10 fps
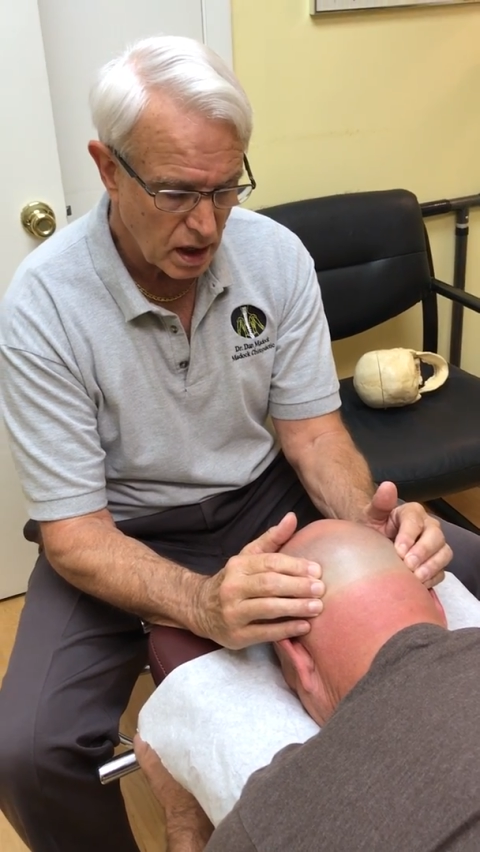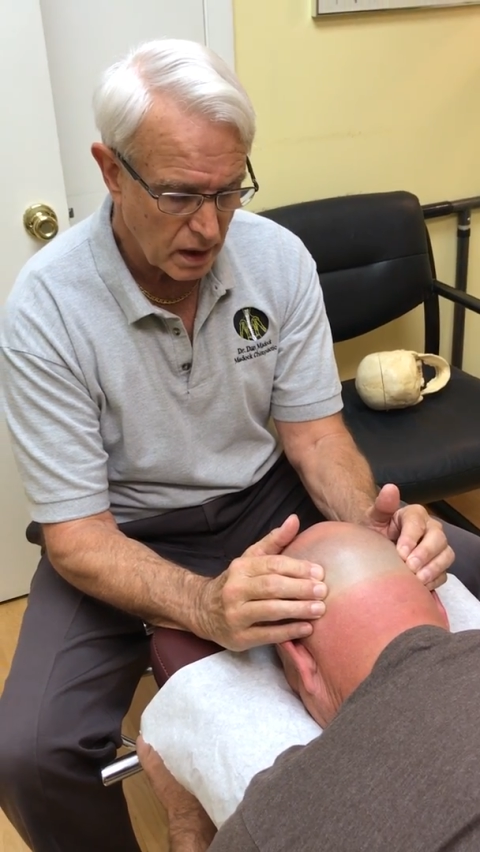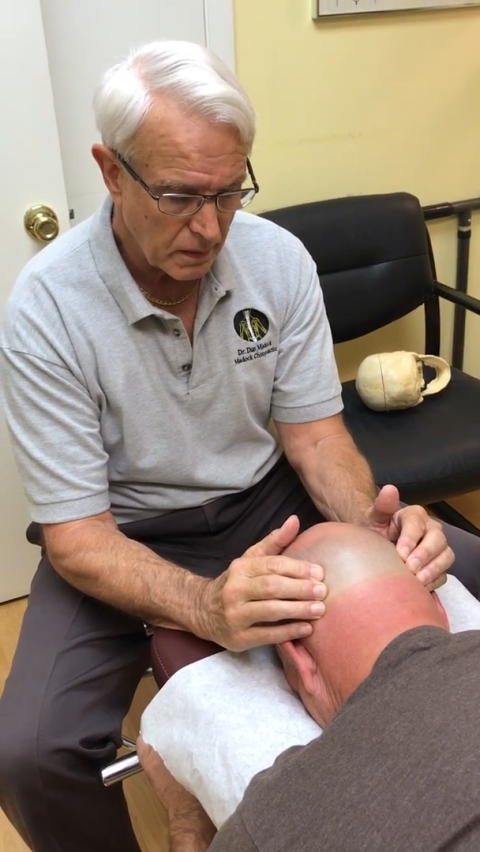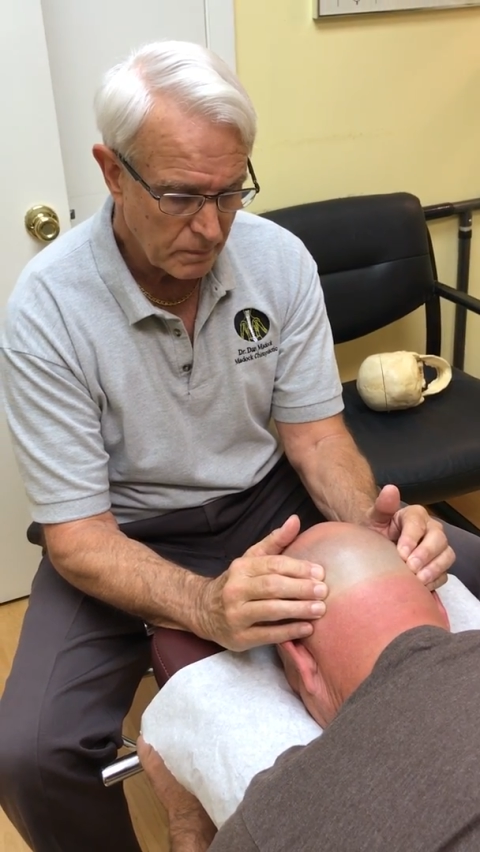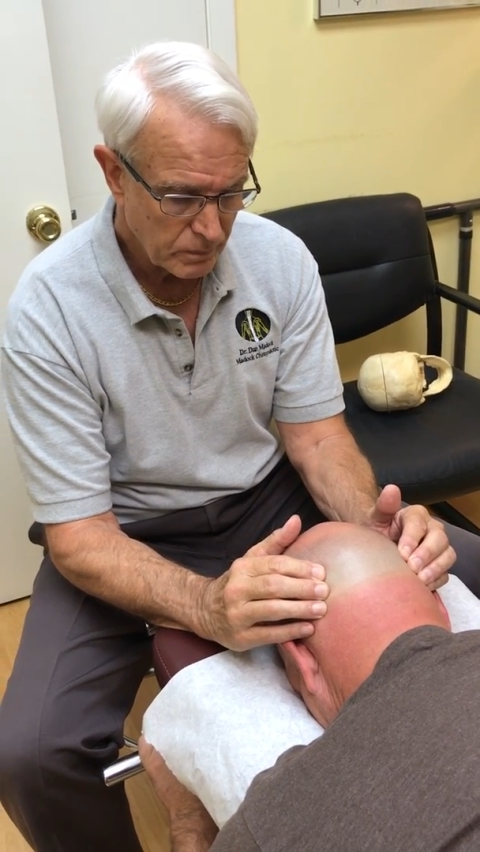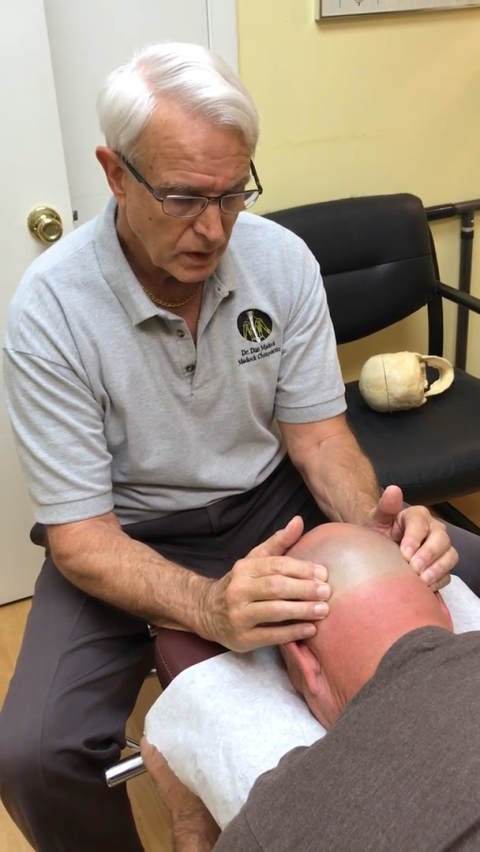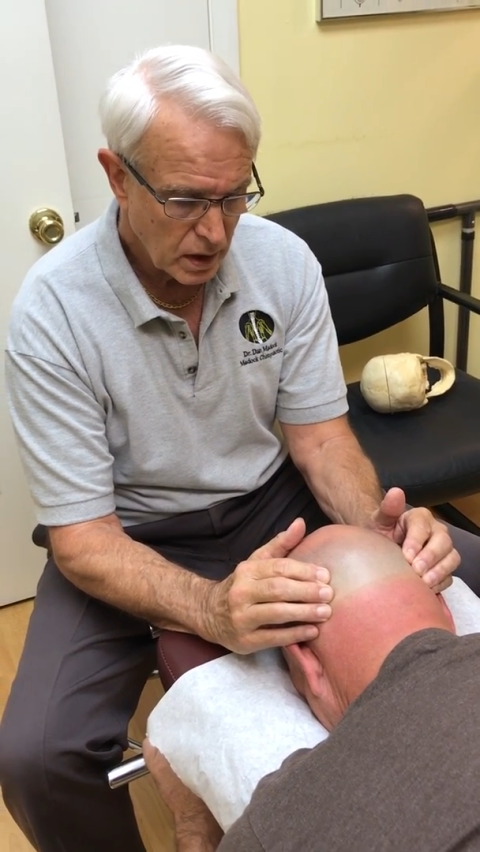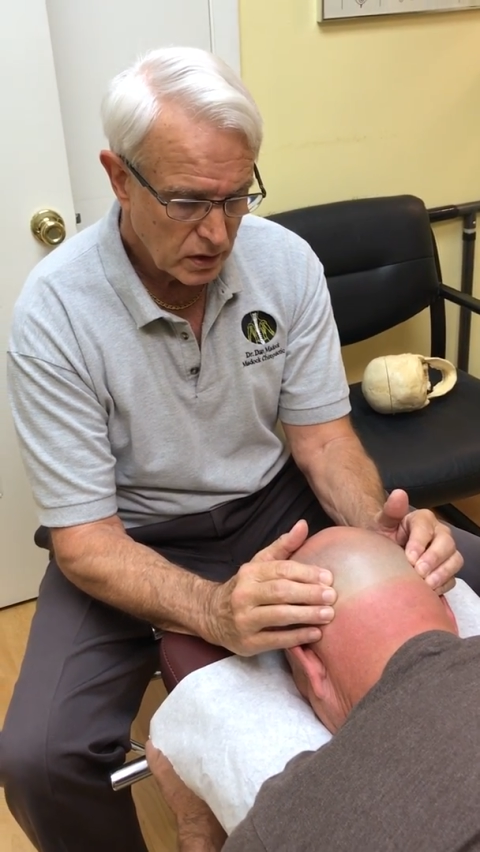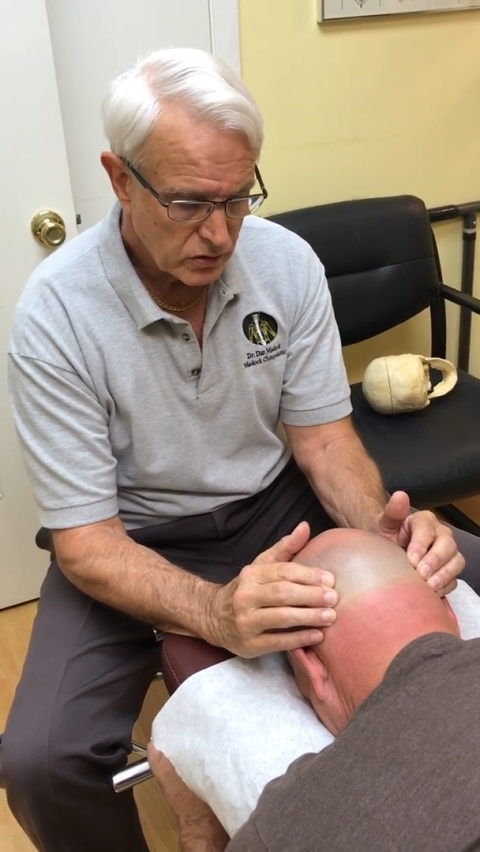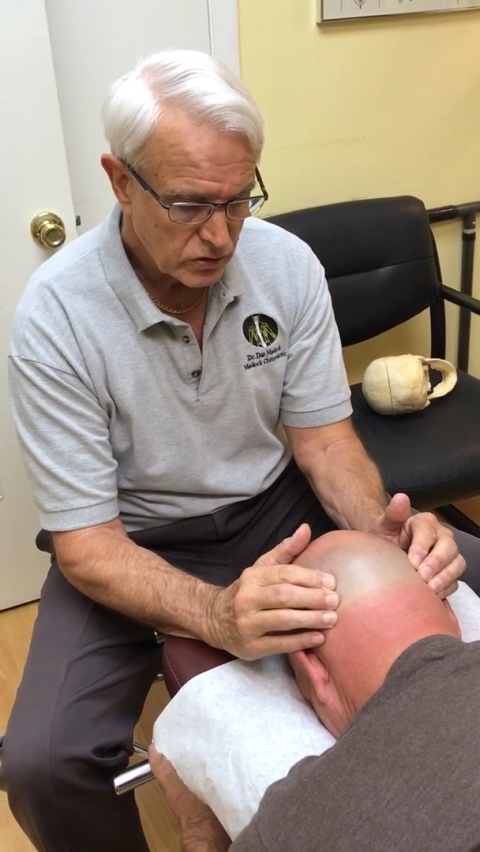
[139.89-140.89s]
uh,
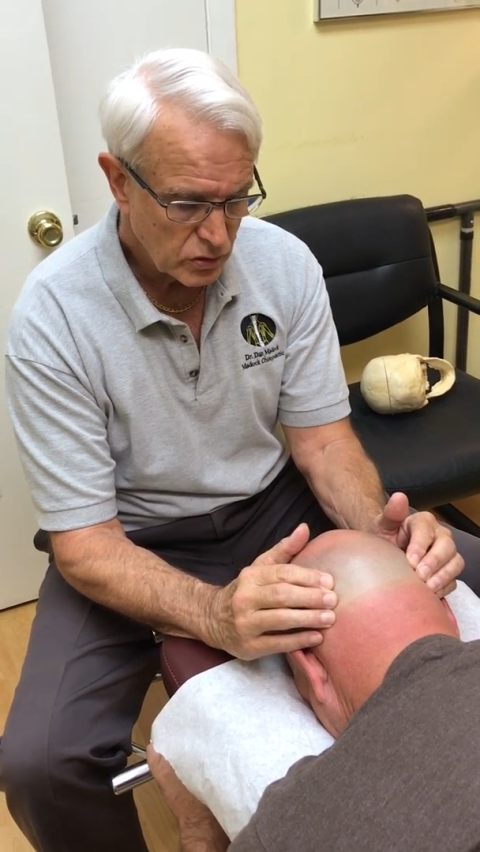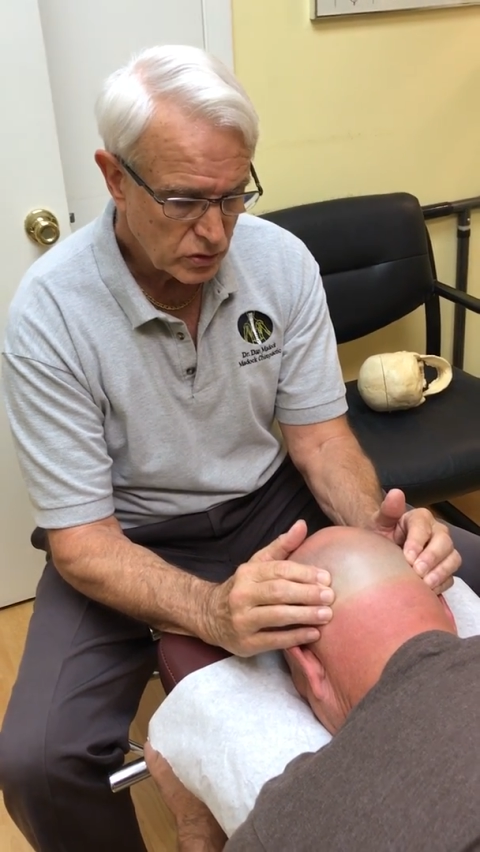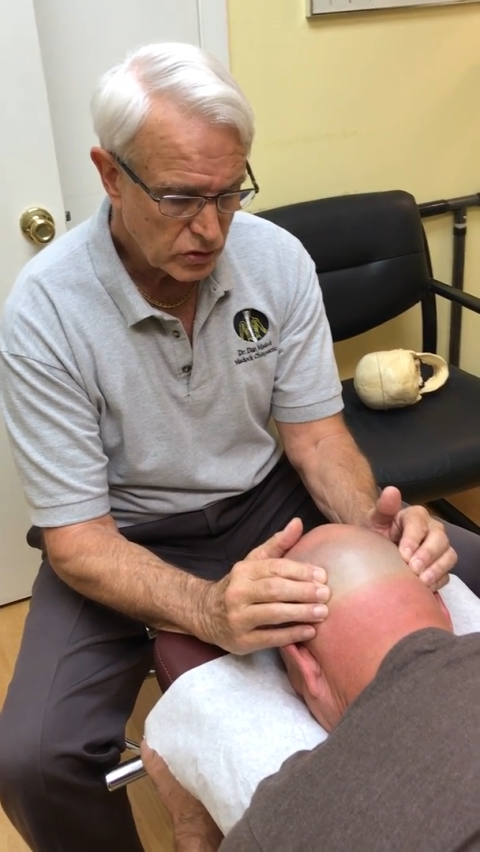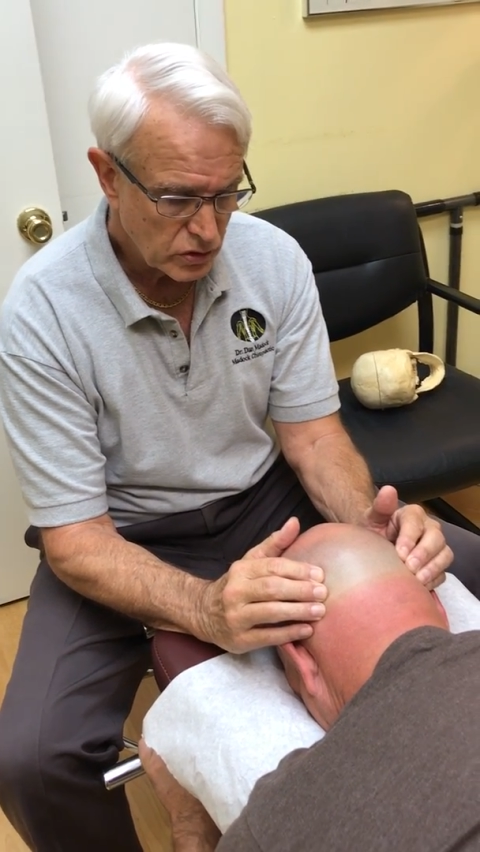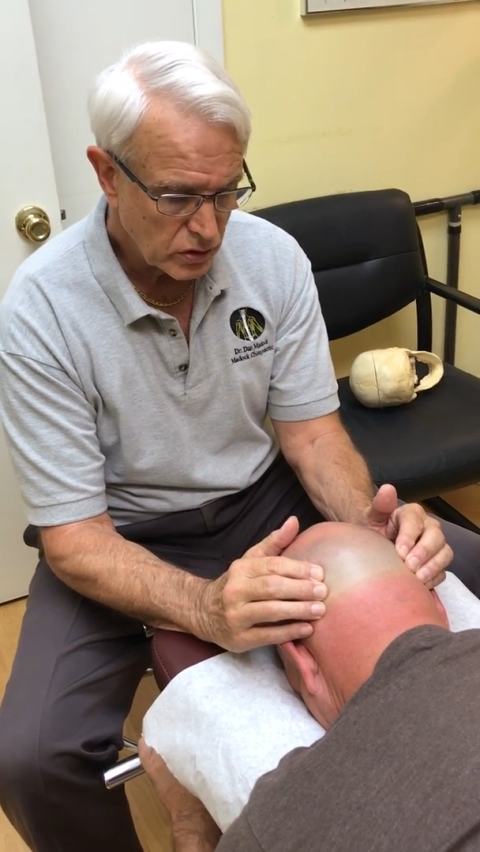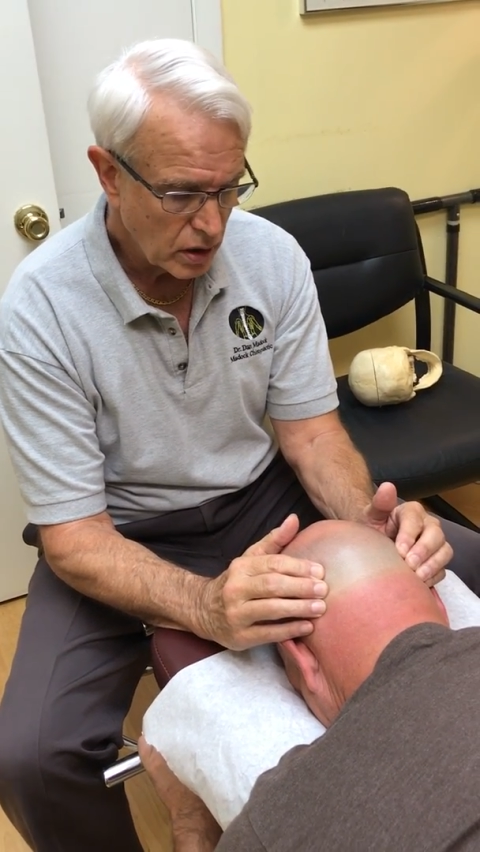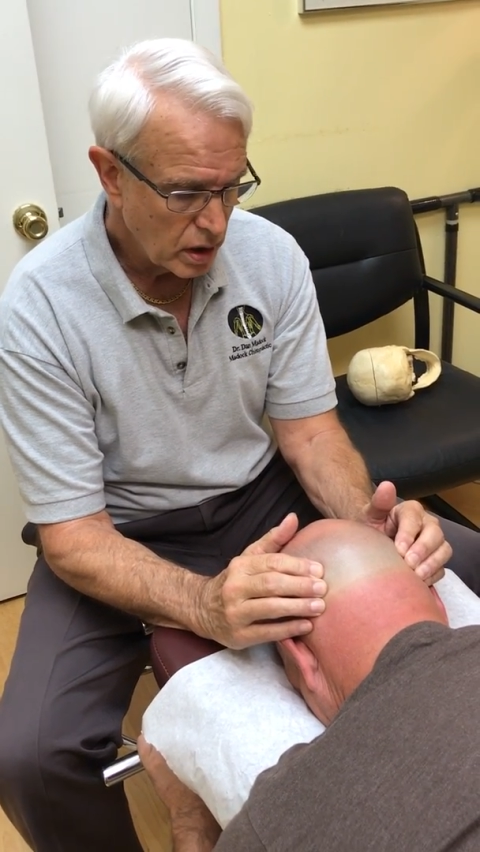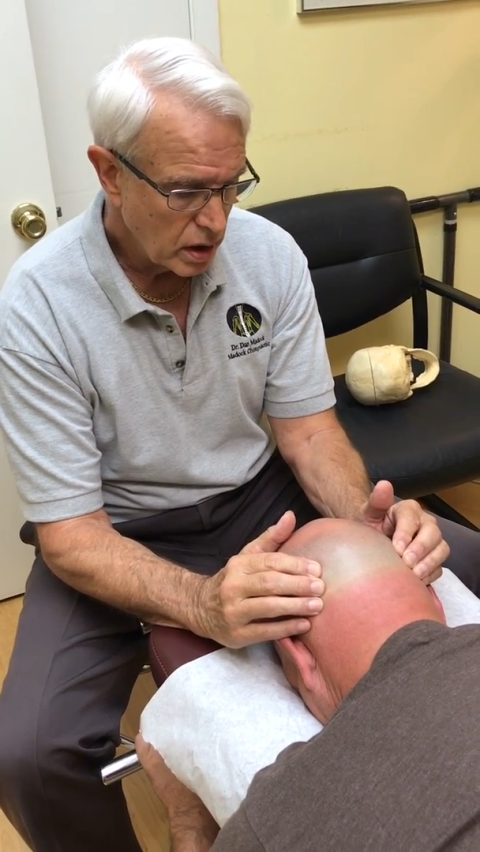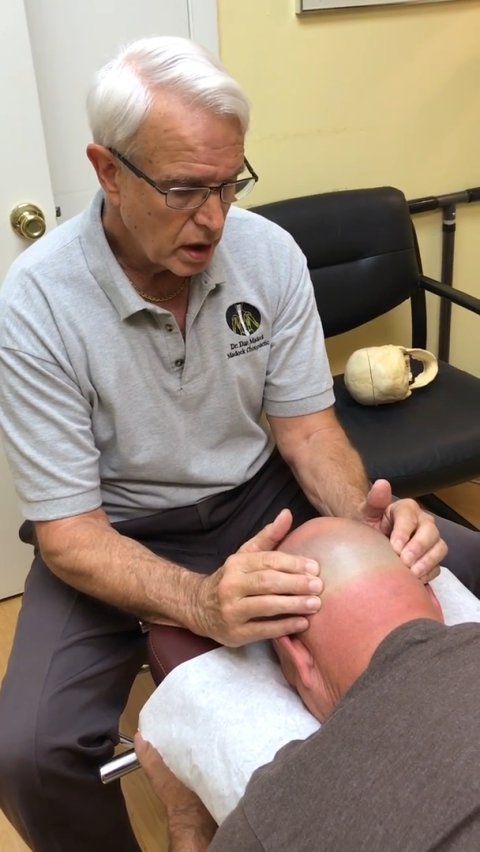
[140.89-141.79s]
suture